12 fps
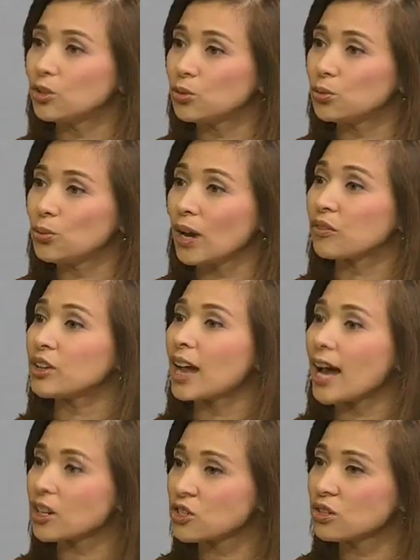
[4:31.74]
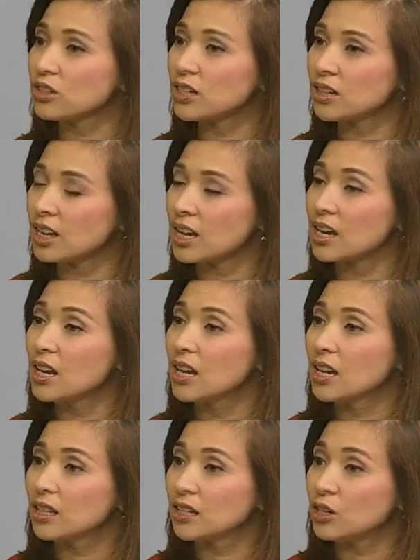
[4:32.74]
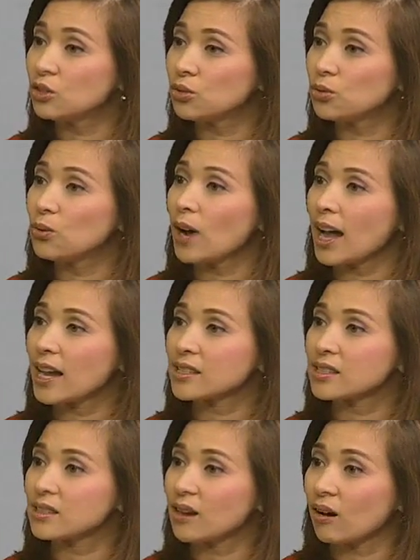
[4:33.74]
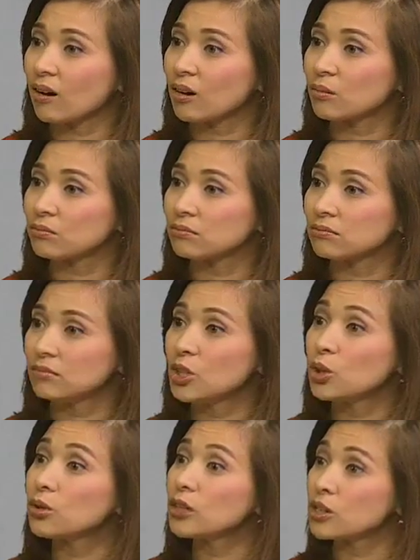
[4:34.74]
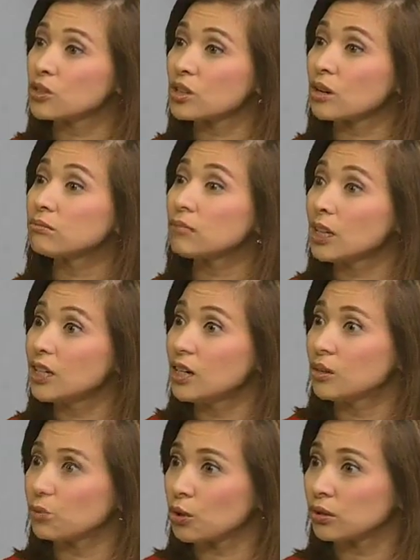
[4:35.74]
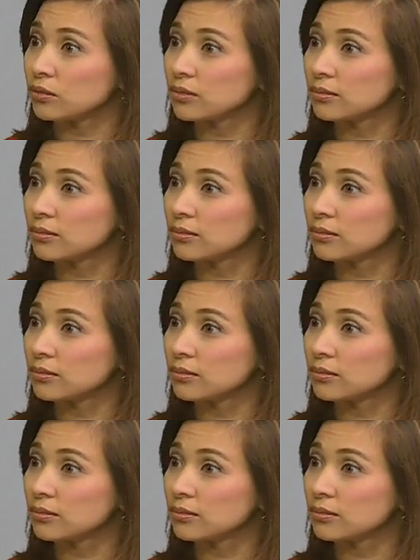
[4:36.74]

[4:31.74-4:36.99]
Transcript: do, every action that they do has, you know, there's some money involved.